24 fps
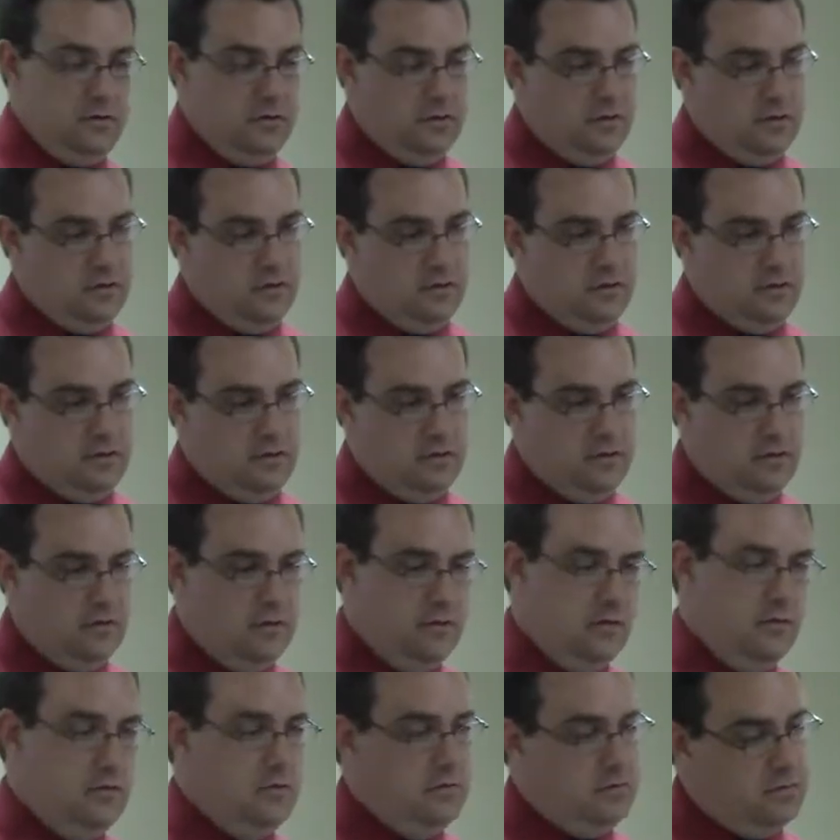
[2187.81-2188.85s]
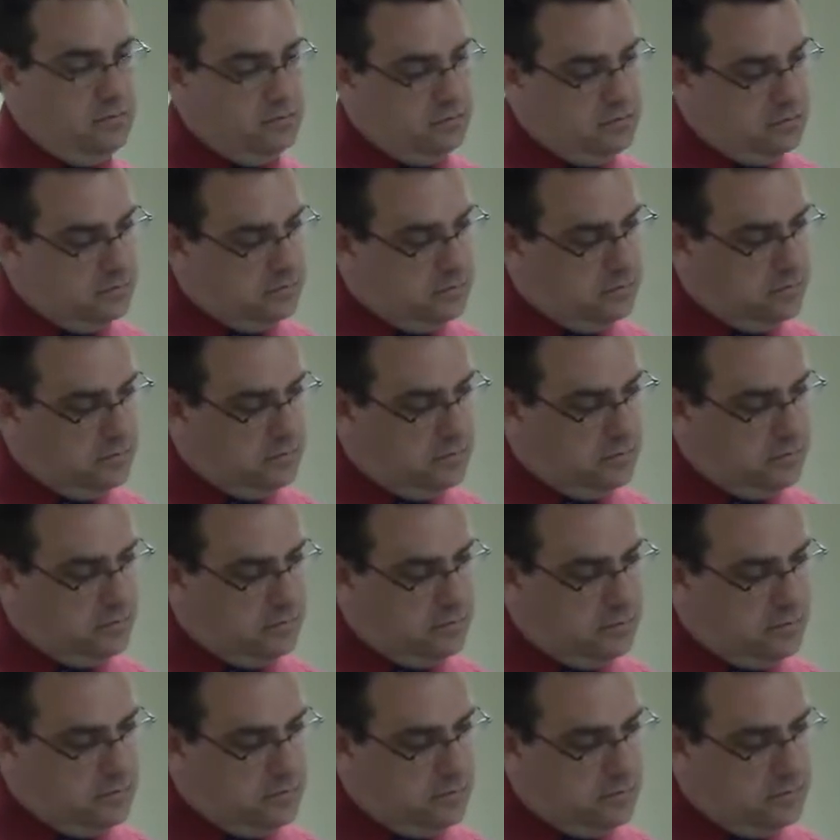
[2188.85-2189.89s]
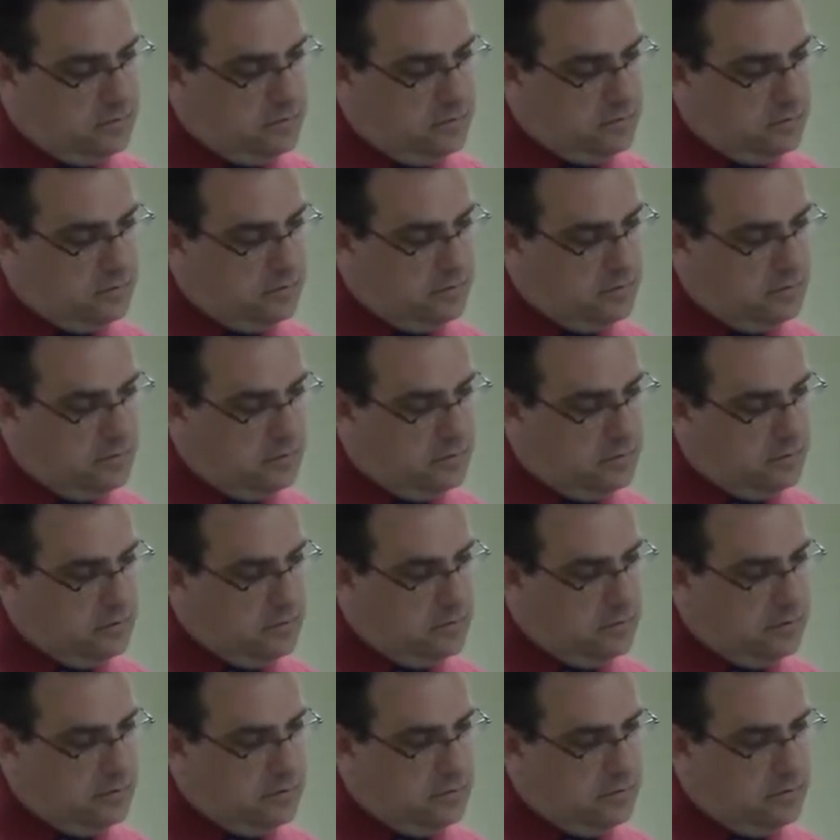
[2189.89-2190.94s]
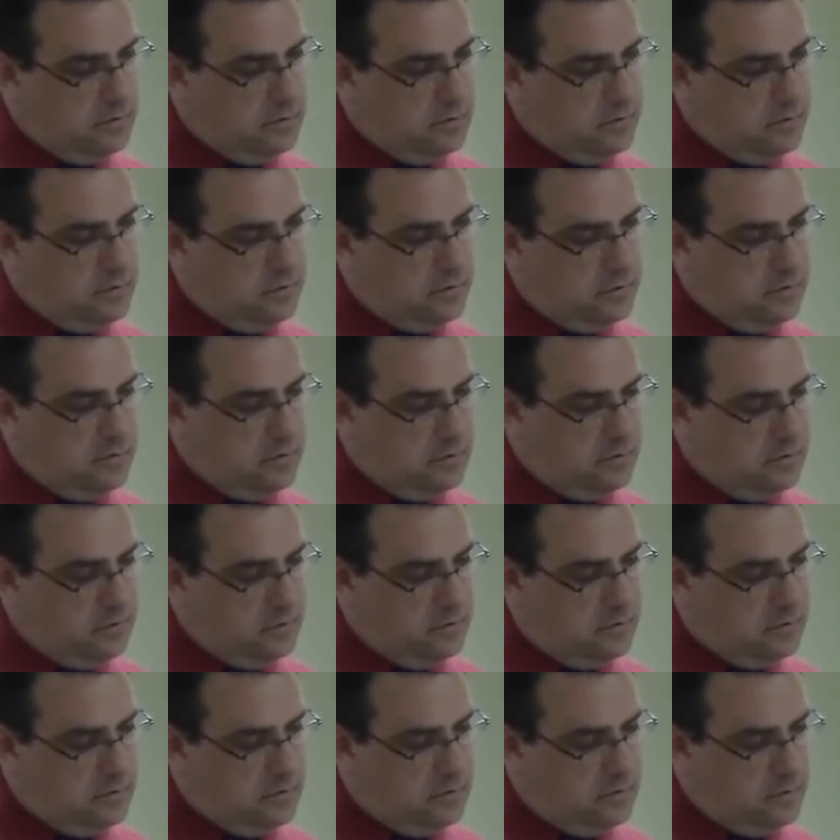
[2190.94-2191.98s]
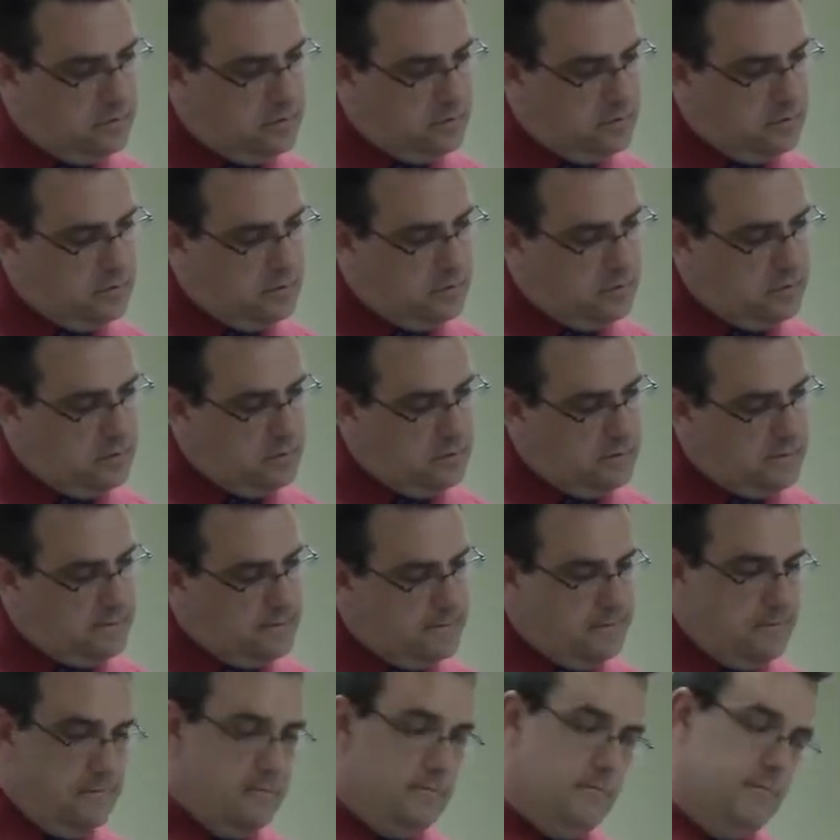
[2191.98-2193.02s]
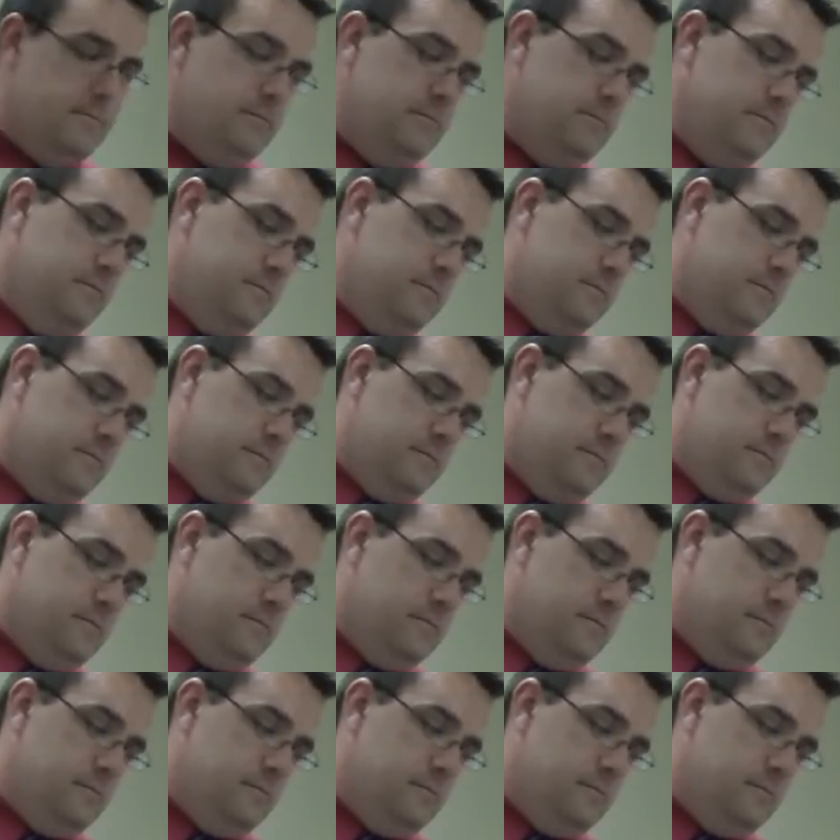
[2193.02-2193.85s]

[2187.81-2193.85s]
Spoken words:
Nothing is said.